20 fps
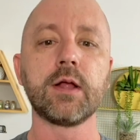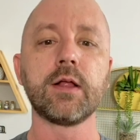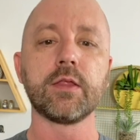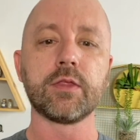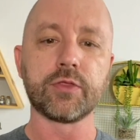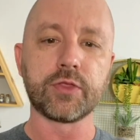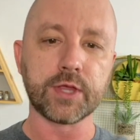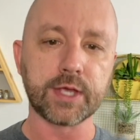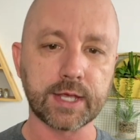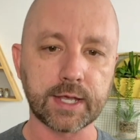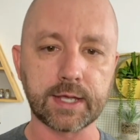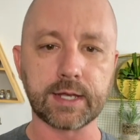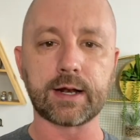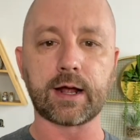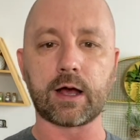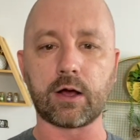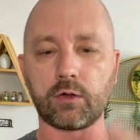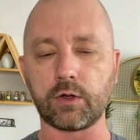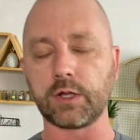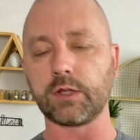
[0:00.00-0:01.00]
then
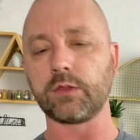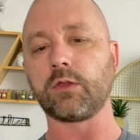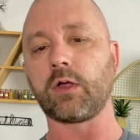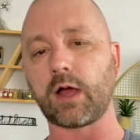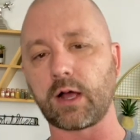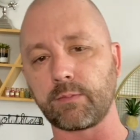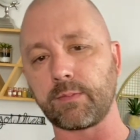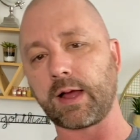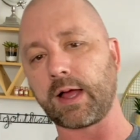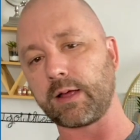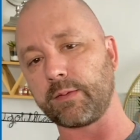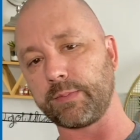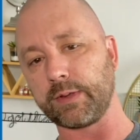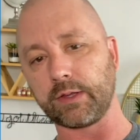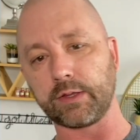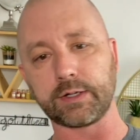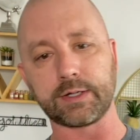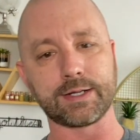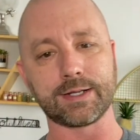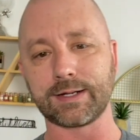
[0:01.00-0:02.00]
I'll unlock my
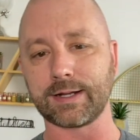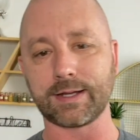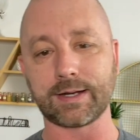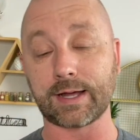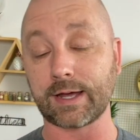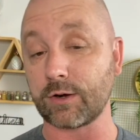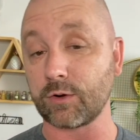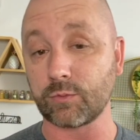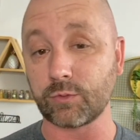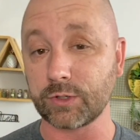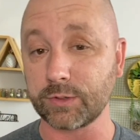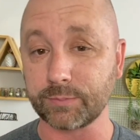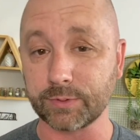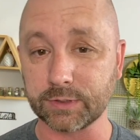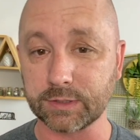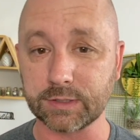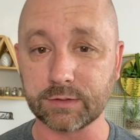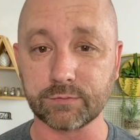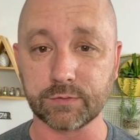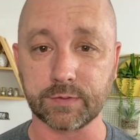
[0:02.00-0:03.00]
ability. And I don't really
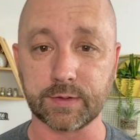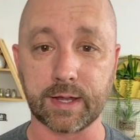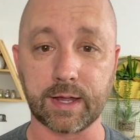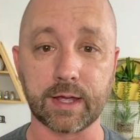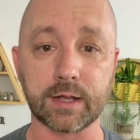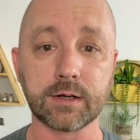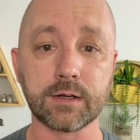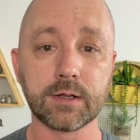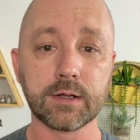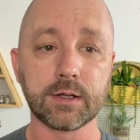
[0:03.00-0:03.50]
believe in that.